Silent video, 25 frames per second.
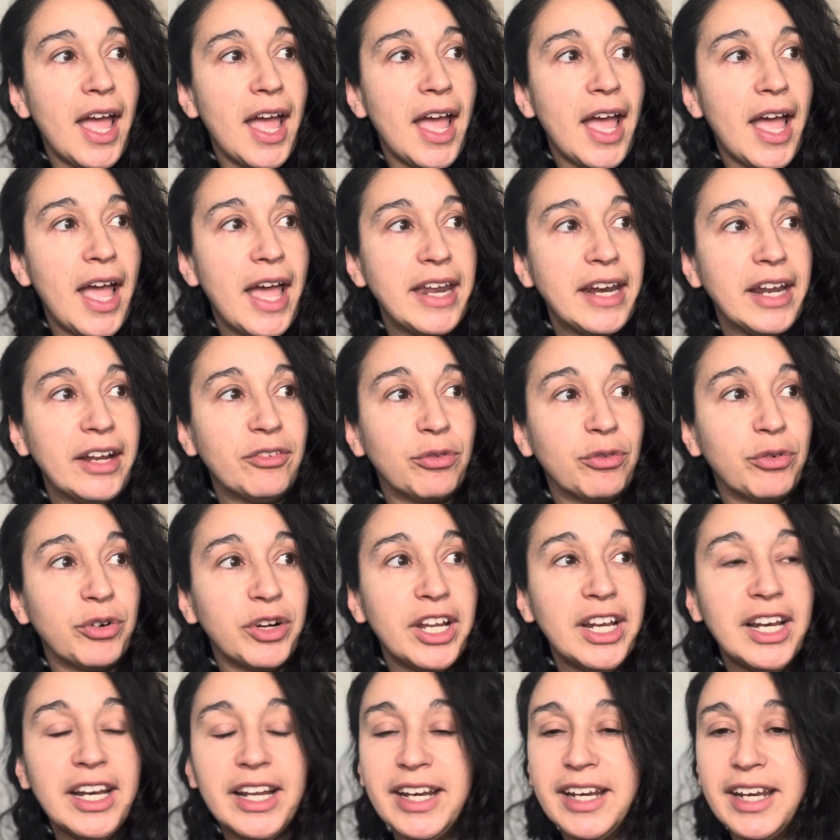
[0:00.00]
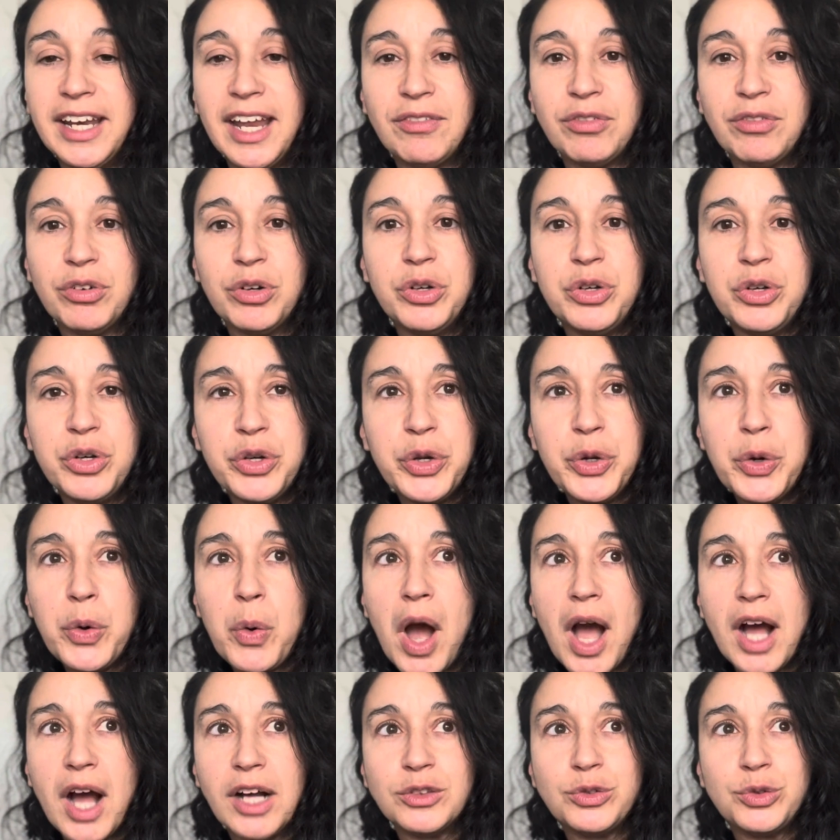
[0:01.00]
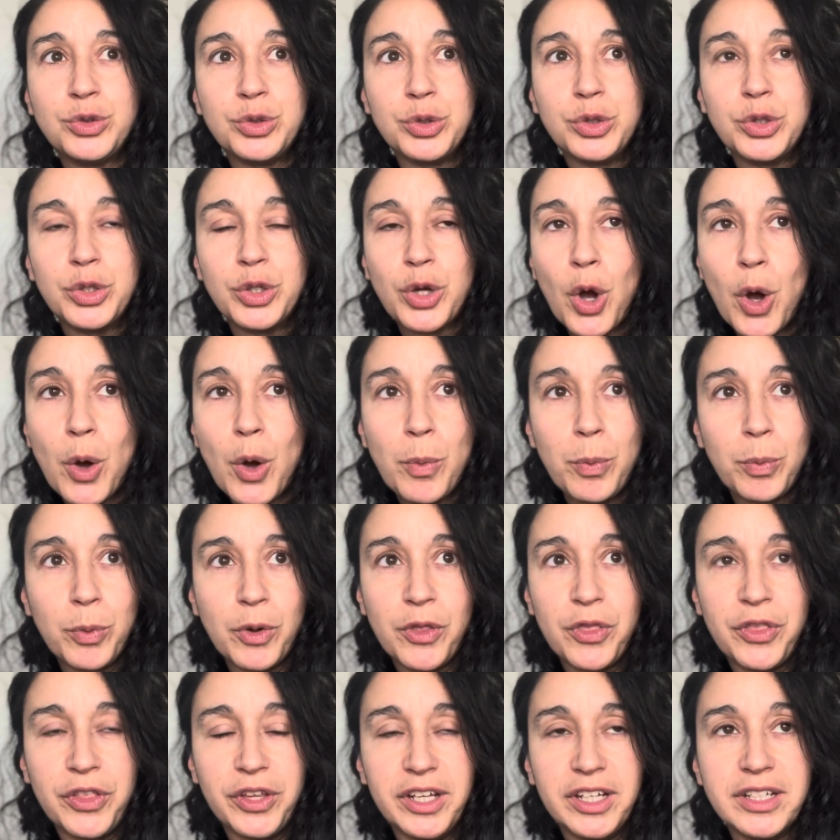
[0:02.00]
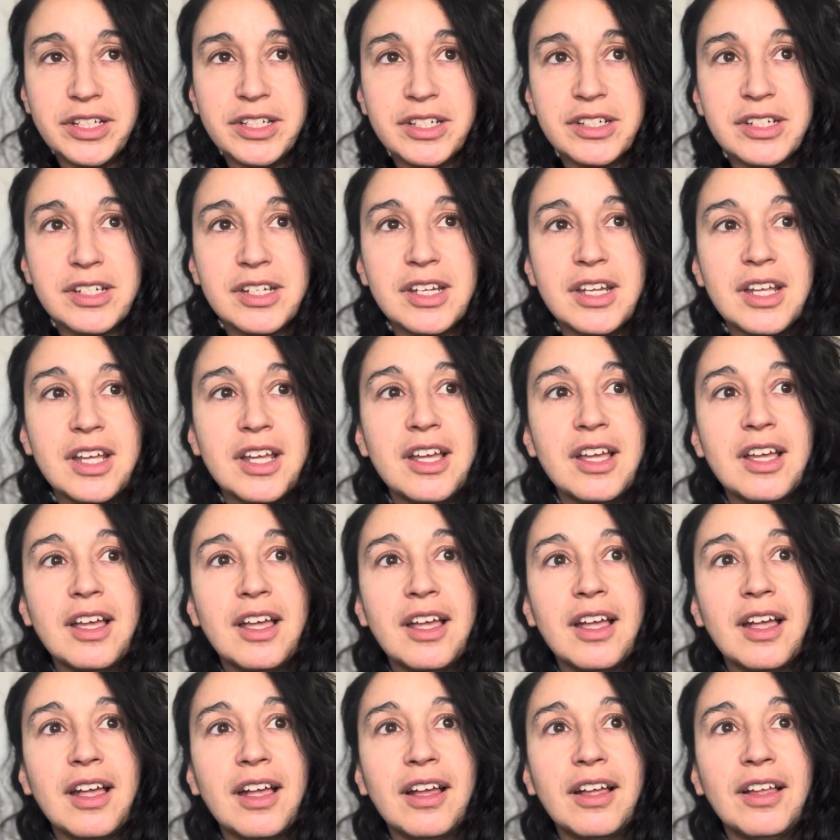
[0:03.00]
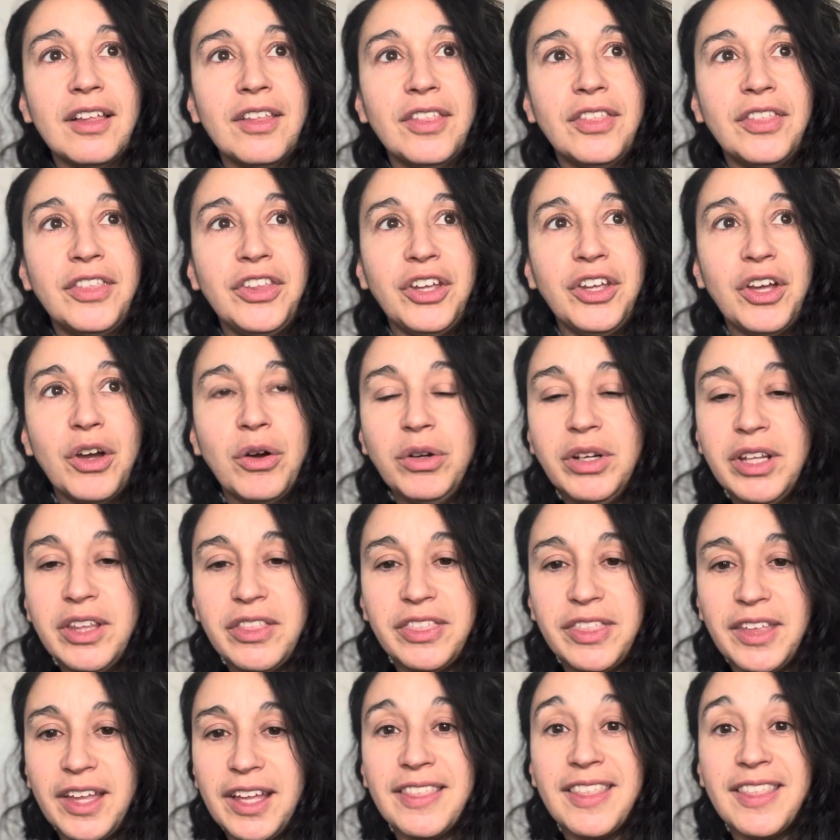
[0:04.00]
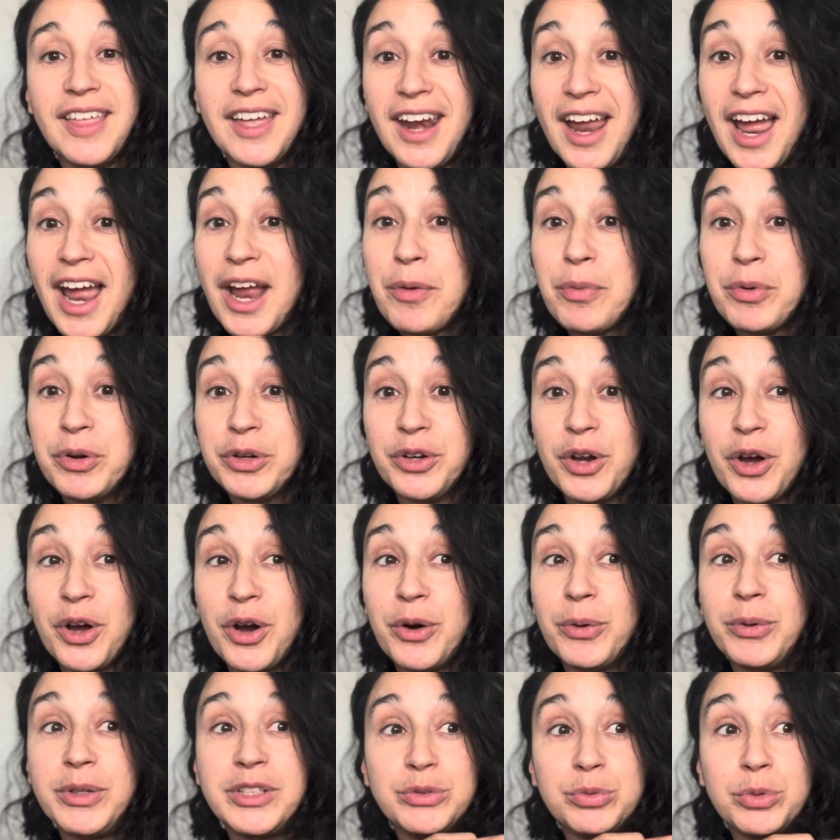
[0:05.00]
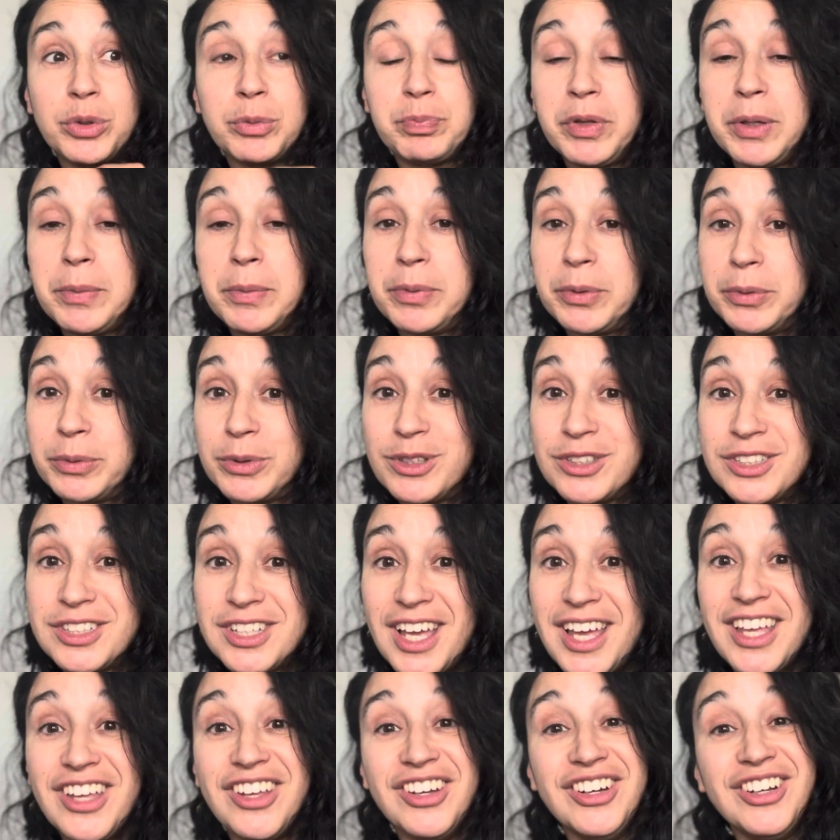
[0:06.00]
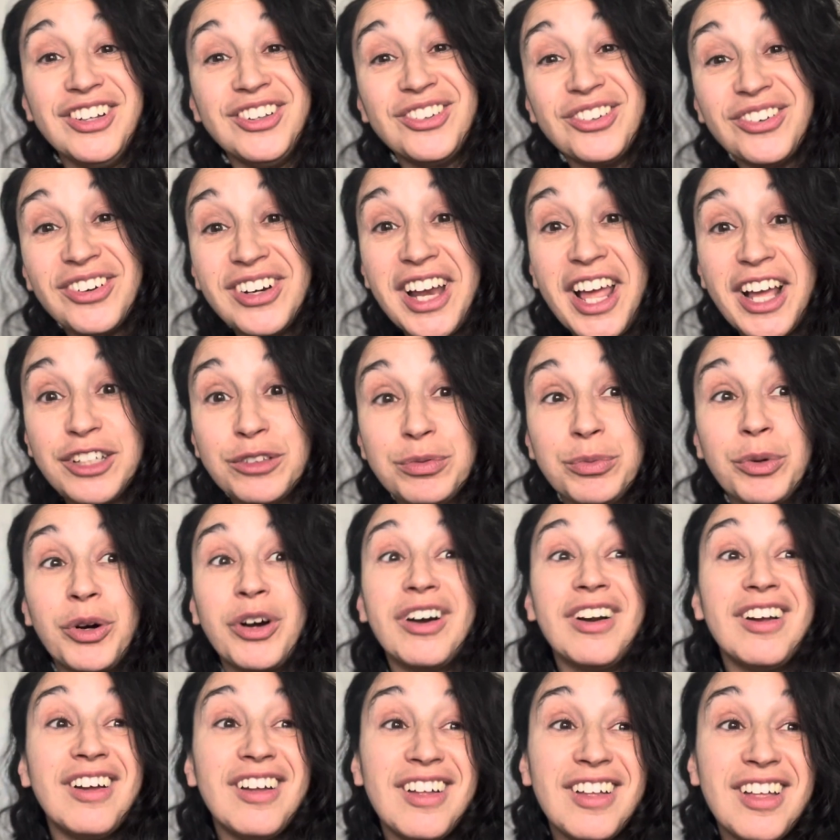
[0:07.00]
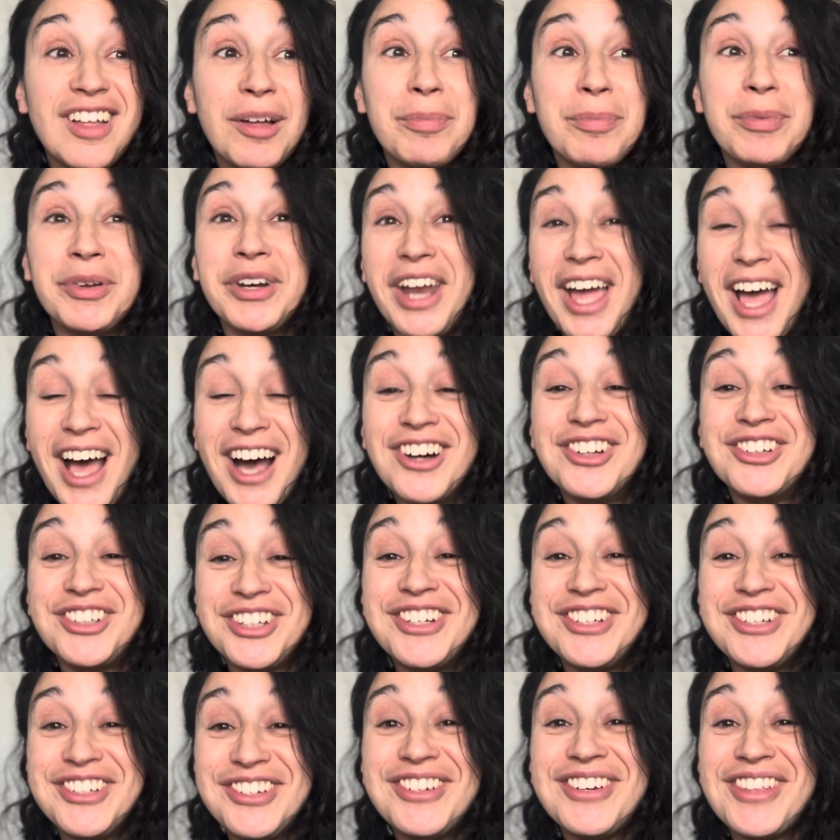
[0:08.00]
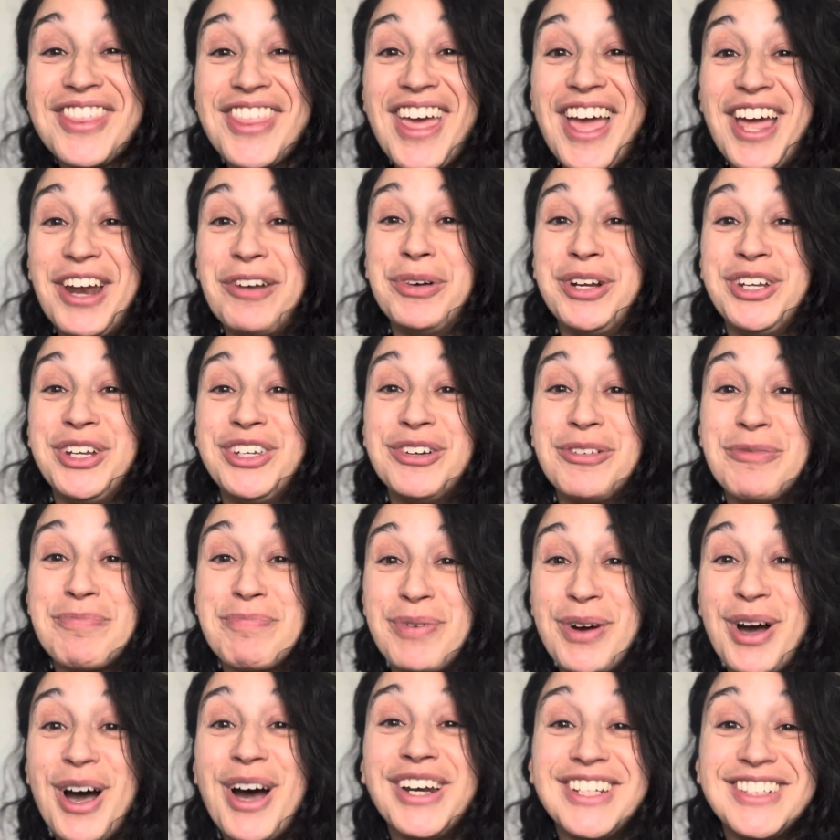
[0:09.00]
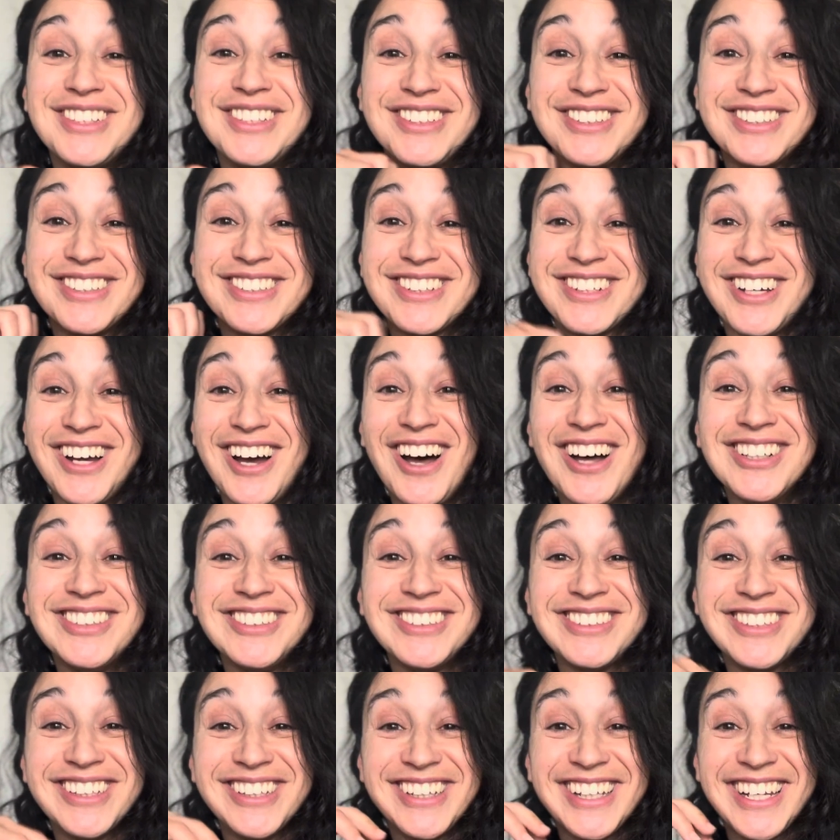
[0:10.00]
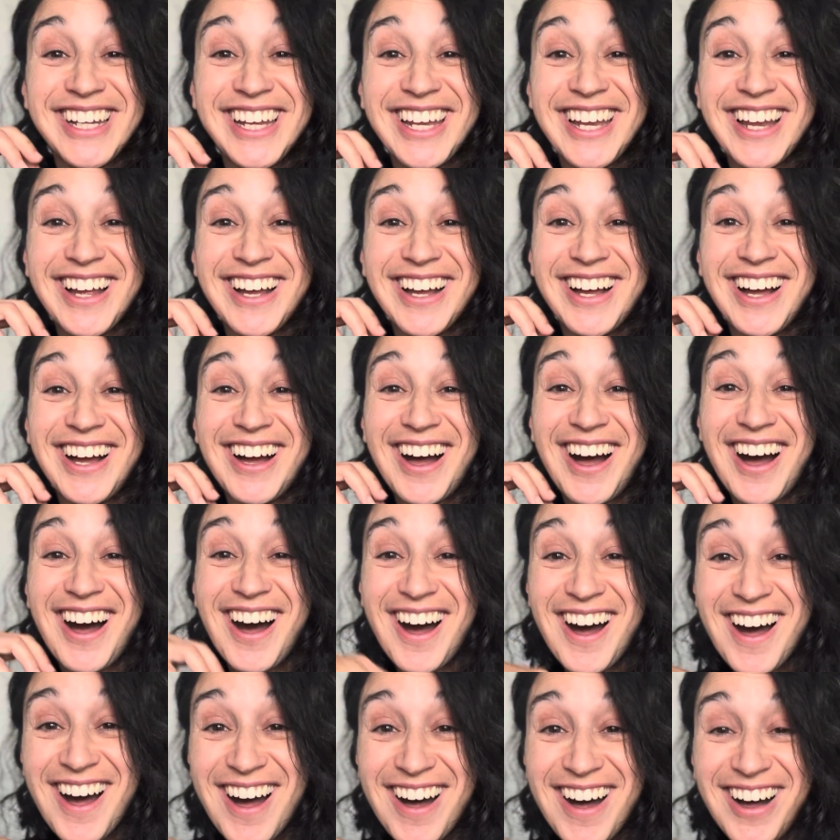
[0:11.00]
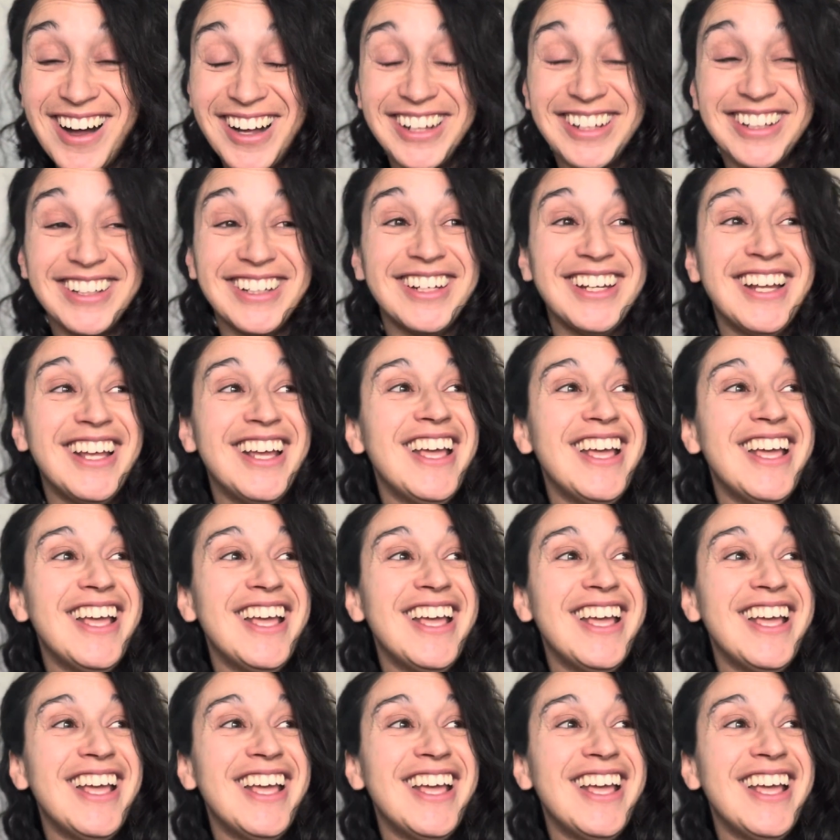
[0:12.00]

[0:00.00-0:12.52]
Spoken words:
And I really never knew how to cope with it. The only thing that I would know is what people would say, you need to relax more. Oh, but how do you do that when your body's just constantly on?